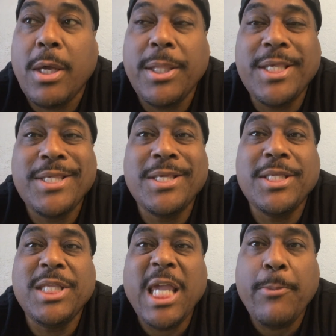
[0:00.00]
and this is a
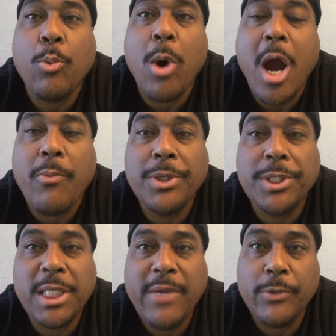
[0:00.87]
deep wide
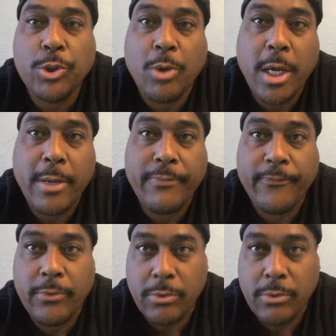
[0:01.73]
receiver draft.